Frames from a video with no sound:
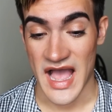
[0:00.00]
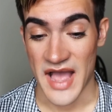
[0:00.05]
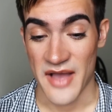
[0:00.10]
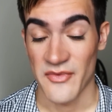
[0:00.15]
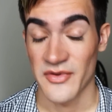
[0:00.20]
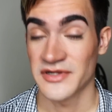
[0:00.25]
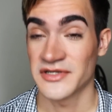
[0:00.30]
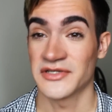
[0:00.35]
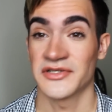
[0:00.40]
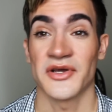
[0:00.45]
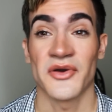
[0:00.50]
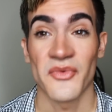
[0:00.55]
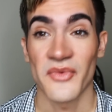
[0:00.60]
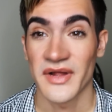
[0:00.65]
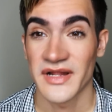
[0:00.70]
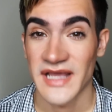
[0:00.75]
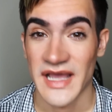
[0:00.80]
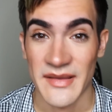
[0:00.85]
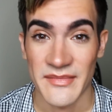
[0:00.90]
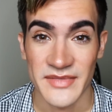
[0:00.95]
I want to know
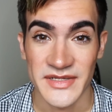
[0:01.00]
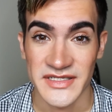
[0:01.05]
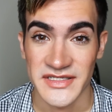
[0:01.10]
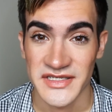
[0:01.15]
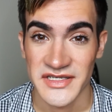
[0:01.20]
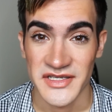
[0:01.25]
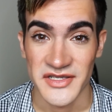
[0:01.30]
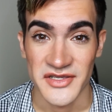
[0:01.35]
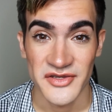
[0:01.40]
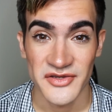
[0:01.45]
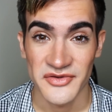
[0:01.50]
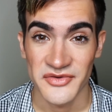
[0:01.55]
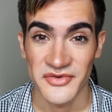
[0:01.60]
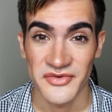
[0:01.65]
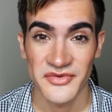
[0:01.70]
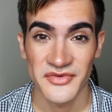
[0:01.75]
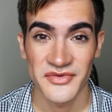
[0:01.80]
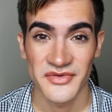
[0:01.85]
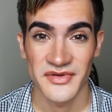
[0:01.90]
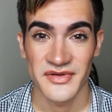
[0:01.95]
what happened to you.